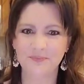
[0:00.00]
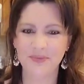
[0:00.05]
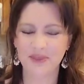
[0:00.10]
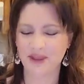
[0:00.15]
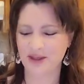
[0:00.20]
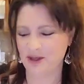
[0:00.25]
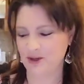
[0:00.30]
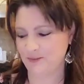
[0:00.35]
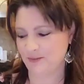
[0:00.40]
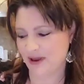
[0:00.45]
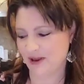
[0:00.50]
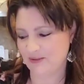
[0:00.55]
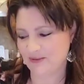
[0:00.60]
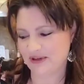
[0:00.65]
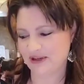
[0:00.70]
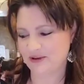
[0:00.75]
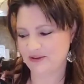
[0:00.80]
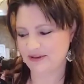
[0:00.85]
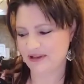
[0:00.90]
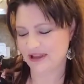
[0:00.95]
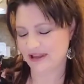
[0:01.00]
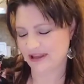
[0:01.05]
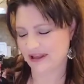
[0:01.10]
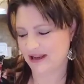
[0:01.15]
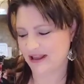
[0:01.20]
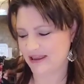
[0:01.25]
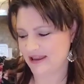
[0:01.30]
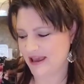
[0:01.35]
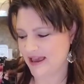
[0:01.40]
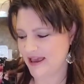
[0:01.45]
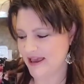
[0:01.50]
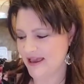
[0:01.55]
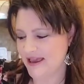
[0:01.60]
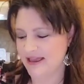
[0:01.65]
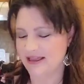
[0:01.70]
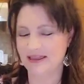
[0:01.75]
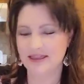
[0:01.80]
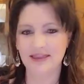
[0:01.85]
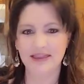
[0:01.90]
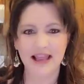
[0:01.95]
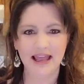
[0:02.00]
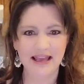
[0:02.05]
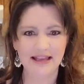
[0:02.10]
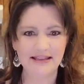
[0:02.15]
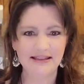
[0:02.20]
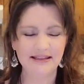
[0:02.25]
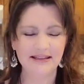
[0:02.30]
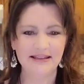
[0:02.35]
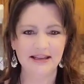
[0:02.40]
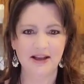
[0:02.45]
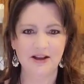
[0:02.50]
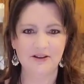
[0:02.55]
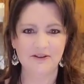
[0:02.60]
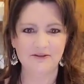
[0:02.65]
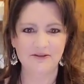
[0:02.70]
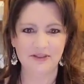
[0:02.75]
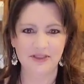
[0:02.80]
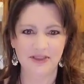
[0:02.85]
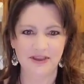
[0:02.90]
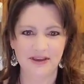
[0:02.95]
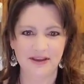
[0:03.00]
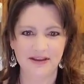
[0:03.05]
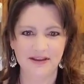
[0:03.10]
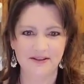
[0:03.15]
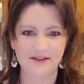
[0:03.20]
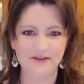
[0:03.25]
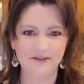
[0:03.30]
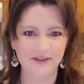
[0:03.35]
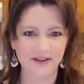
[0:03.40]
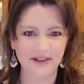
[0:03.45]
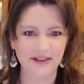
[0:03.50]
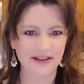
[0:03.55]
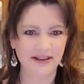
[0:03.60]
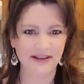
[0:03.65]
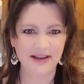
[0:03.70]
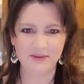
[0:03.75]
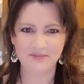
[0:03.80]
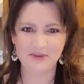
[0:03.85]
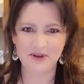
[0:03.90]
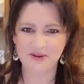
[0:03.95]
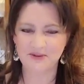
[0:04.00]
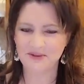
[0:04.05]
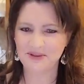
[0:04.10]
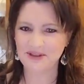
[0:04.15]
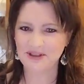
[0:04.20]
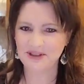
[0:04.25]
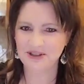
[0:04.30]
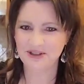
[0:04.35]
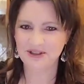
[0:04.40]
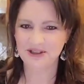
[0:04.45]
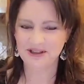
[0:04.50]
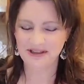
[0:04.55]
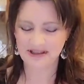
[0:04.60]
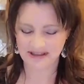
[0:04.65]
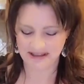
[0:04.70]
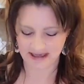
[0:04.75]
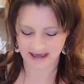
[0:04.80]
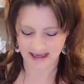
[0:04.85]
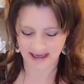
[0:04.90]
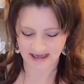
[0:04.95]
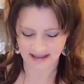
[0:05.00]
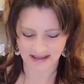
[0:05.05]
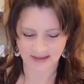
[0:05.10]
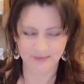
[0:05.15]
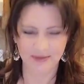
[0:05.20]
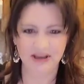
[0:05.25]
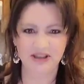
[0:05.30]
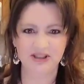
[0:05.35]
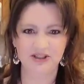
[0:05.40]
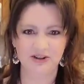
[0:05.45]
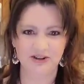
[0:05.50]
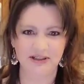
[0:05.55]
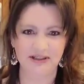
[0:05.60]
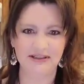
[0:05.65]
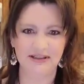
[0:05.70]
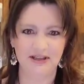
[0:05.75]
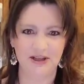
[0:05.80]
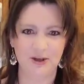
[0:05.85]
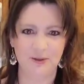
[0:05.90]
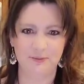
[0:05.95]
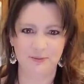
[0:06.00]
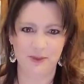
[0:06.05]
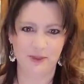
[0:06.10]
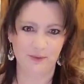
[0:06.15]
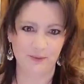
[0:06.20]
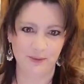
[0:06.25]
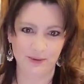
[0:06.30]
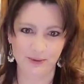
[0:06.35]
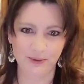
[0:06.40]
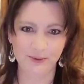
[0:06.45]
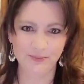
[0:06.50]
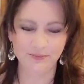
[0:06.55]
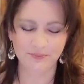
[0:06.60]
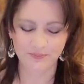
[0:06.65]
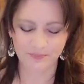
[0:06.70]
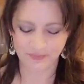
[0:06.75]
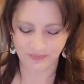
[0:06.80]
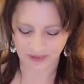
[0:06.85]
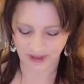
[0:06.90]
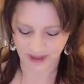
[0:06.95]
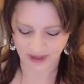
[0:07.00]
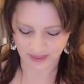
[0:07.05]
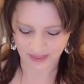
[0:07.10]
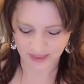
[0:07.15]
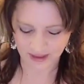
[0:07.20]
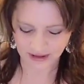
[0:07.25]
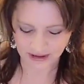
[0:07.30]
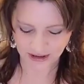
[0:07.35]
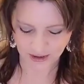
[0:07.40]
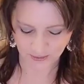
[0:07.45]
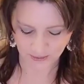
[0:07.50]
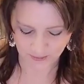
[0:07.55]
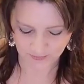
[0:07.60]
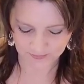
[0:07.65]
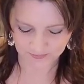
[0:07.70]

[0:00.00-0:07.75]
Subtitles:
You might want to use a little less of the filling. I'm not real sure, just to make sure it doesn't come through the dough.